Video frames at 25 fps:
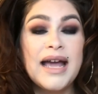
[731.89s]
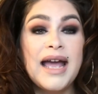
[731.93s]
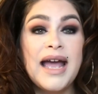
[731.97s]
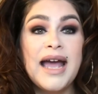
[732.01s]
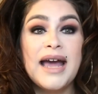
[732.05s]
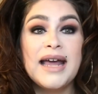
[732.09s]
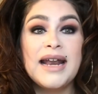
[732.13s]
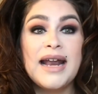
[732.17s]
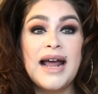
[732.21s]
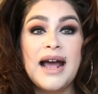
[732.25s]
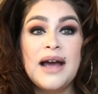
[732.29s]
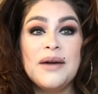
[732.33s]

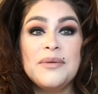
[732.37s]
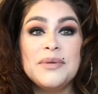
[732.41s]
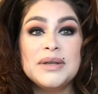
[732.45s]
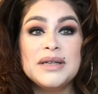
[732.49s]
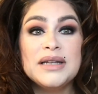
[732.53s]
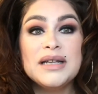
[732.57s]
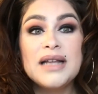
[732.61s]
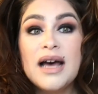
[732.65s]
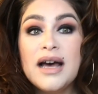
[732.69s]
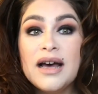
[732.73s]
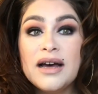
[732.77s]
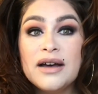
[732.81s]
and I would
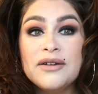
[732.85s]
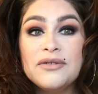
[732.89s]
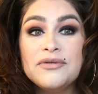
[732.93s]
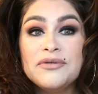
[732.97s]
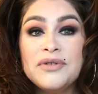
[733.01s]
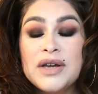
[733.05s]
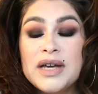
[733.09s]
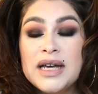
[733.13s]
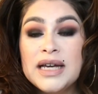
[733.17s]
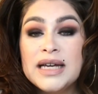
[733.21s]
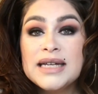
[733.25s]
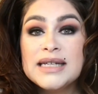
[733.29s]
love
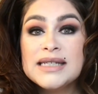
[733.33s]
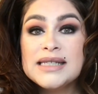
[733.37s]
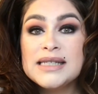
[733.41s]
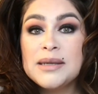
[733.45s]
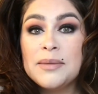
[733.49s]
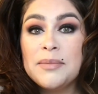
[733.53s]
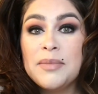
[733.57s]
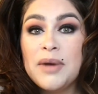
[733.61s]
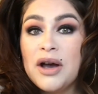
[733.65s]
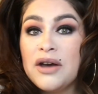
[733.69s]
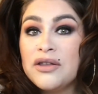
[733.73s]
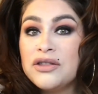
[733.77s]

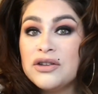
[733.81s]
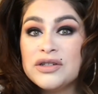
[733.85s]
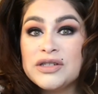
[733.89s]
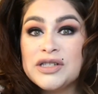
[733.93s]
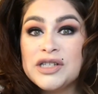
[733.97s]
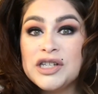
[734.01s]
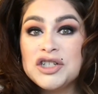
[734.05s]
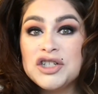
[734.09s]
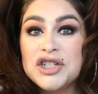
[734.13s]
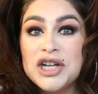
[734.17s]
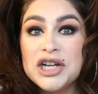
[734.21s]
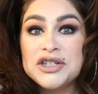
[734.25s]
some other
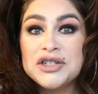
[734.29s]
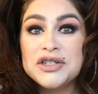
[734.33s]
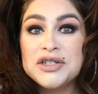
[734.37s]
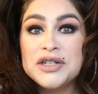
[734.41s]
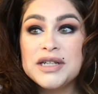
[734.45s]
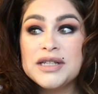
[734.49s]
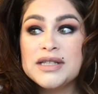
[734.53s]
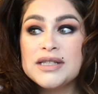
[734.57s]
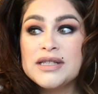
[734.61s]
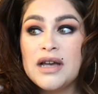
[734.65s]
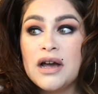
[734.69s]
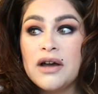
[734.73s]

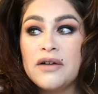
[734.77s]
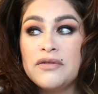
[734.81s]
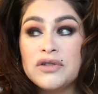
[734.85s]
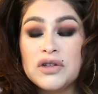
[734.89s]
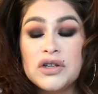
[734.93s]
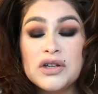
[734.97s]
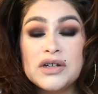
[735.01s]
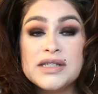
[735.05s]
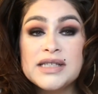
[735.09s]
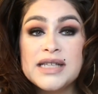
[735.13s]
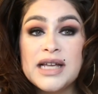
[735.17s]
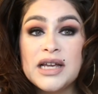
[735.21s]
suggestions of
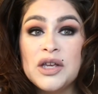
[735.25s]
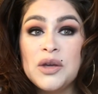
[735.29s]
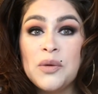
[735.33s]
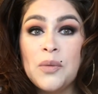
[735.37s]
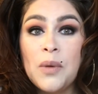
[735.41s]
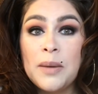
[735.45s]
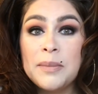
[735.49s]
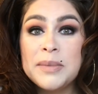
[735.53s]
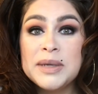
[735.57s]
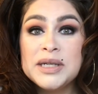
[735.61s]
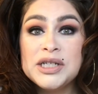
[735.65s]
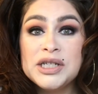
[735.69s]
looks that you
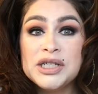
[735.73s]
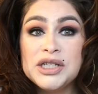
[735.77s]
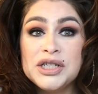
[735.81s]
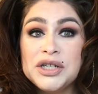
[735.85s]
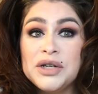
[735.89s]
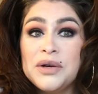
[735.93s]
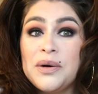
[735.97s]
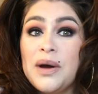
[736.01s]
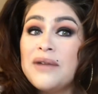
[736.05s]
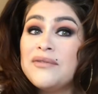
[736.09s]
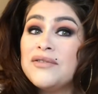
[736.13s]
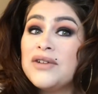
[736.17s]
want me to
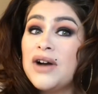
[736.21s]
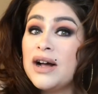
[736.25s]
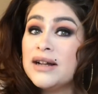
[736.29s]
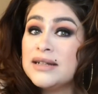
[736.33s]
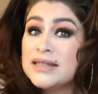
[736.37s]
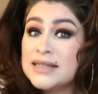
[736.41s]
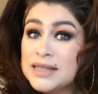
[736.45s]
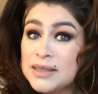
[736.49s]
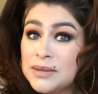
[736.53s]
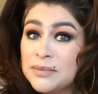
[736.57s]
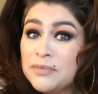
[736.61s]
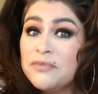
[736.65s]
do. I've gotten
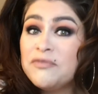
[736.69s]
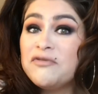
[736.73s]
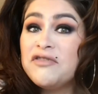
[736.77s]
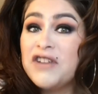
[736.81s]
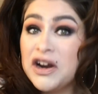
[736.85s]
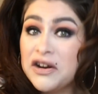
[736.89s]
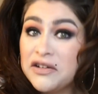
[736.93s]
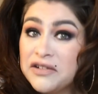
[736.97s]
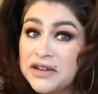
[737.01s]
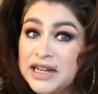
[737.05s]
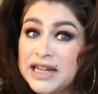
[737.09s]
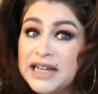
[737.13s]
some
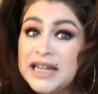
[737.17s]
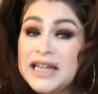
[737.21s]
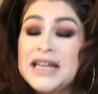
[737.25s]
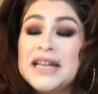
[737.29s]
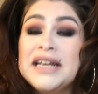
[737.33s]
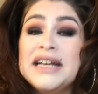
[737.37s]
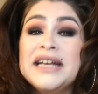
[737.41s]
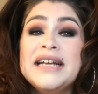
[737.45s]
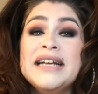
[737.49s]
very